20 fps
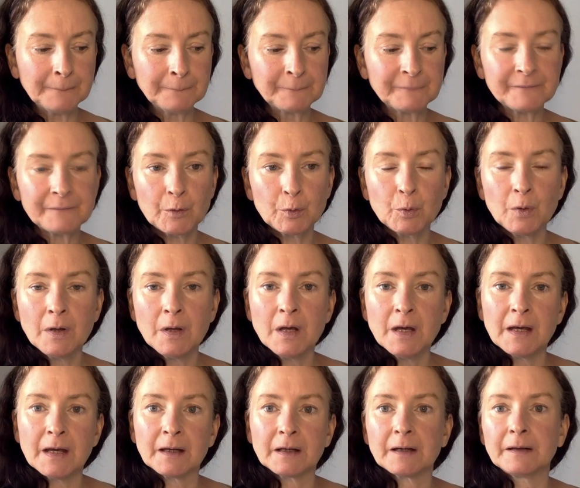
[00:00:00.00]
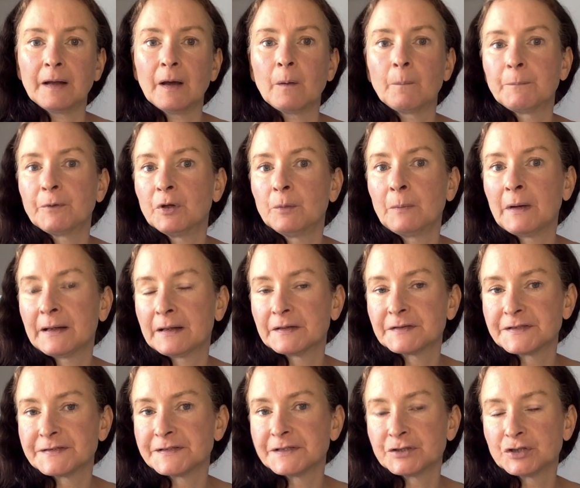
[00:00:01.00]
So it can help you make
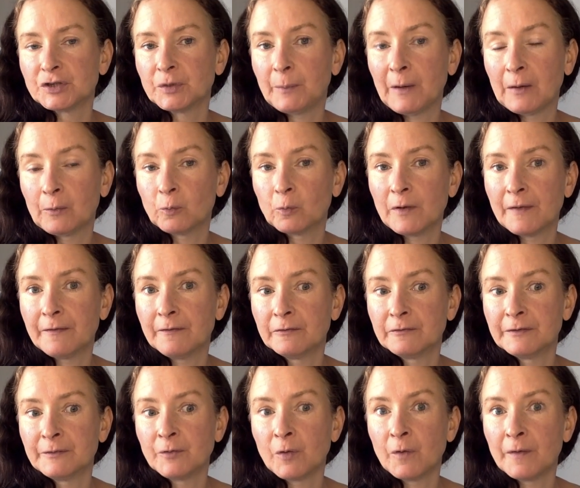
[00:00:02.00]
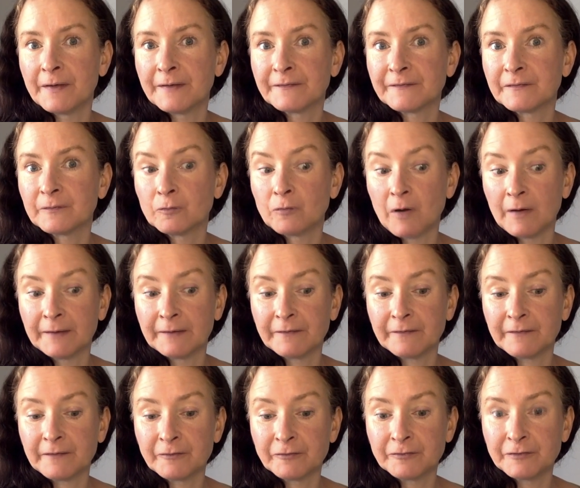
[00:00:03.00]
a decision about whether or not it's the right
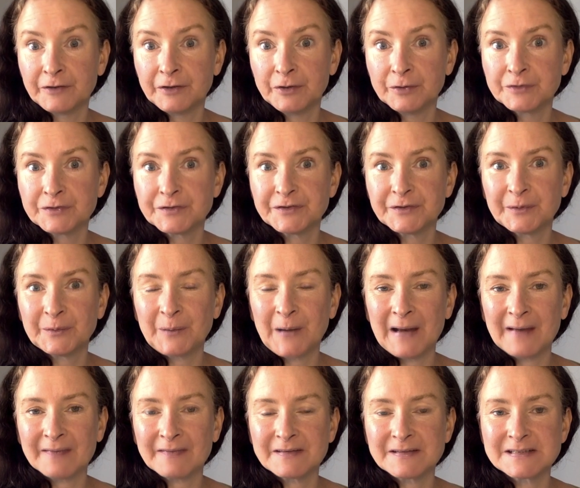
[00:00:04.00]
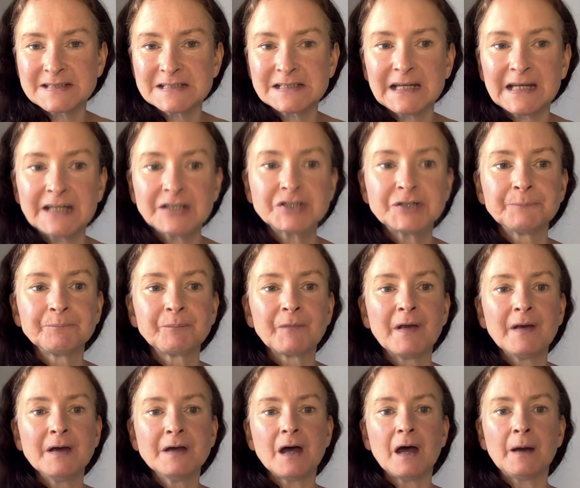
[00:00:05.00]
thing for you to do at this stage.
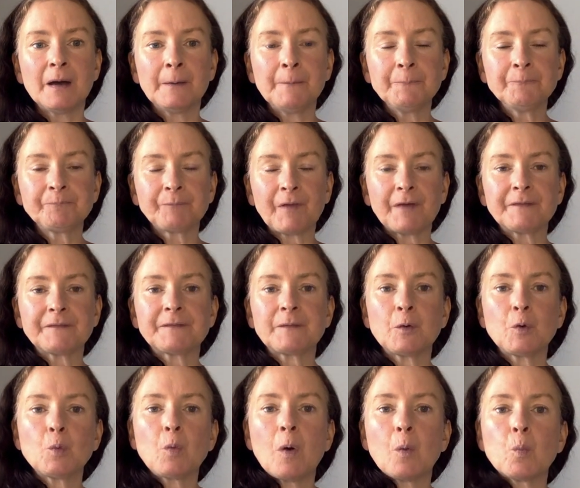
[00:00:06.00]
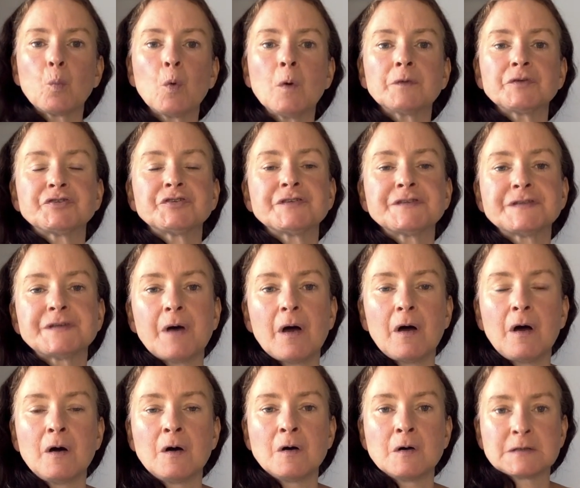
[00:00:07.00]
So what does
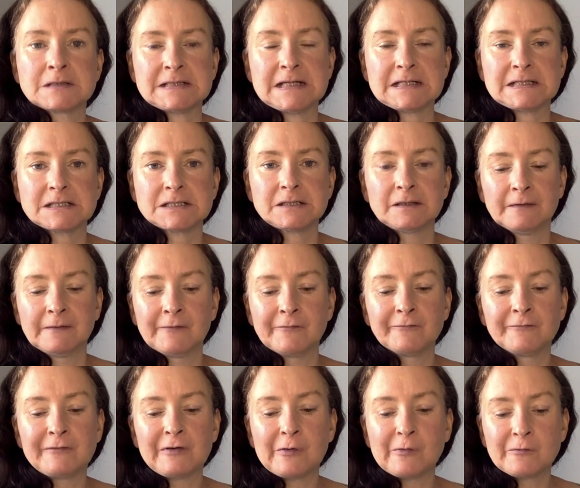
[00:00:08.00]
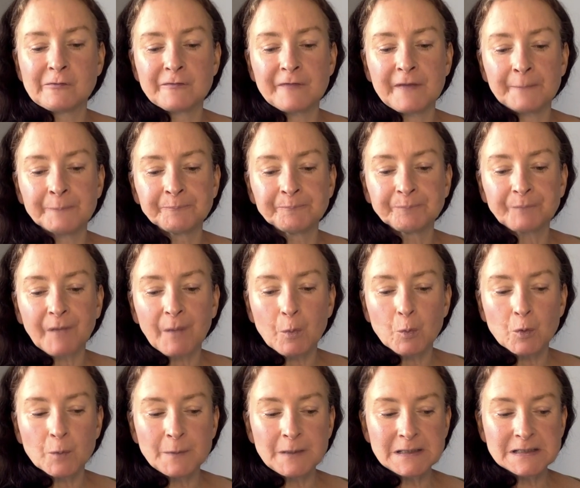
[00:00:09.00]
our testing involve then?
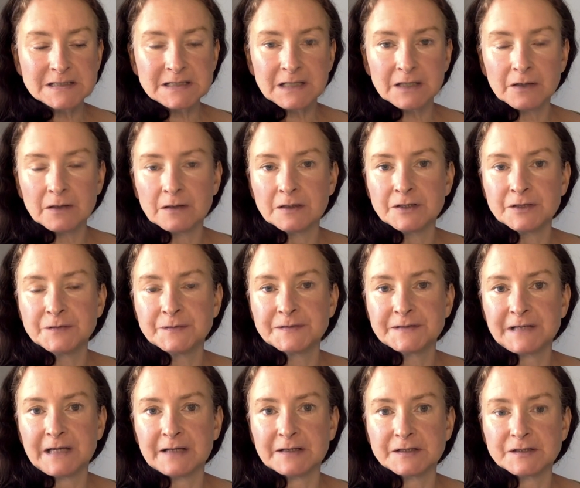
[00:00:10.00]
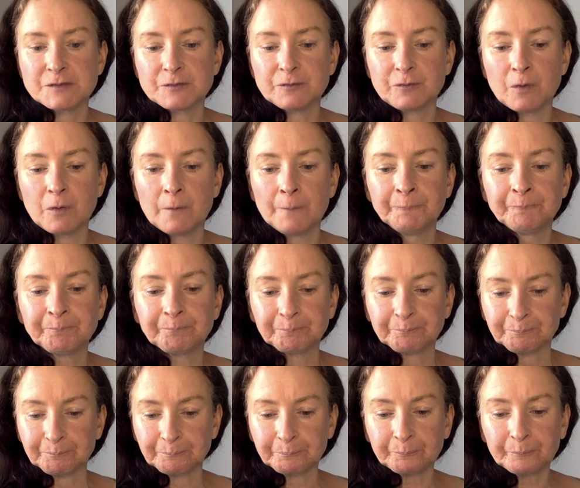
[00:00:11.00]
Well, basically I use tests from
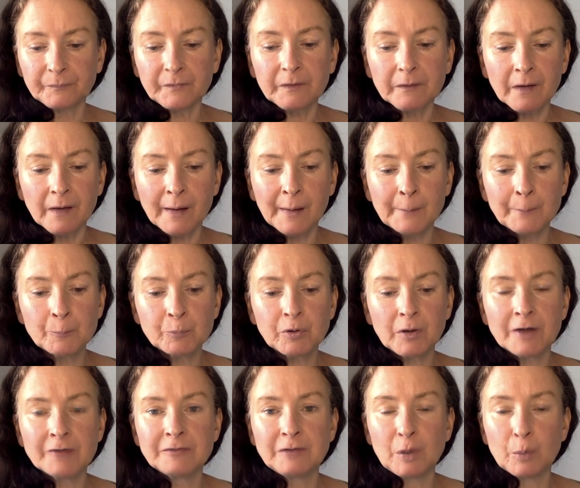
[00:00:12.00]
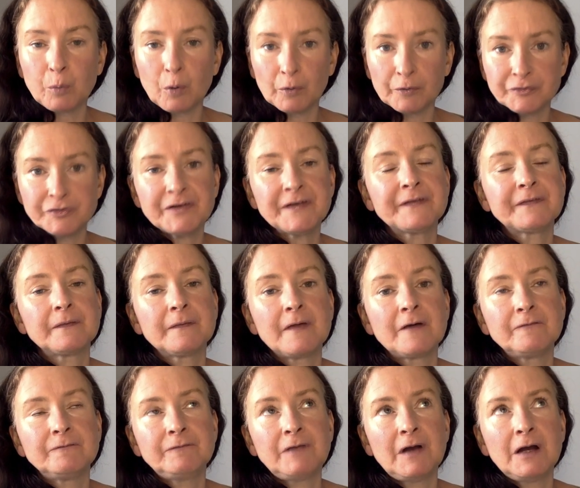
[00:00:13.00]
private laboratories, so they're
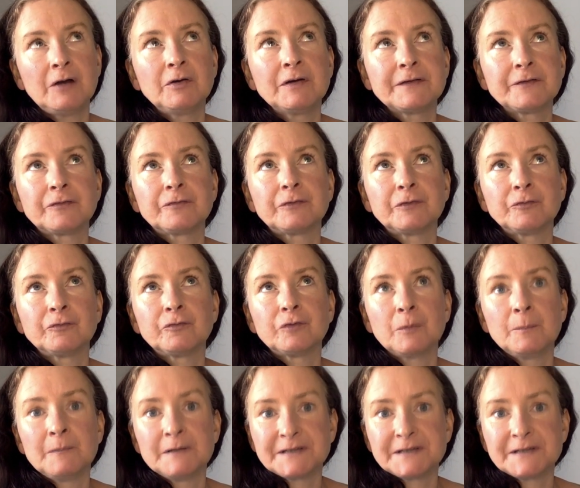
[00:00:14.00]
very different from the